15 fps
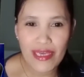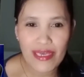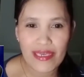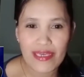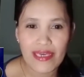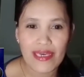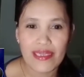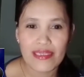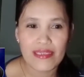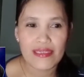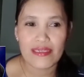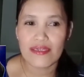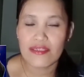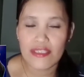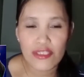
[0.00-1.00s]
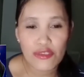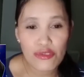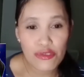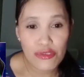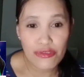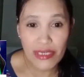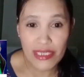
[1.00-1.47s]
Ayan, continue
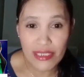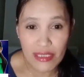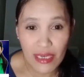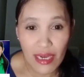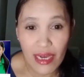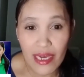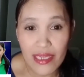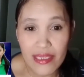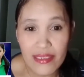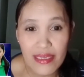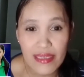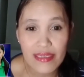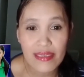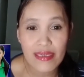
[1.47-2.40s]
to trust God and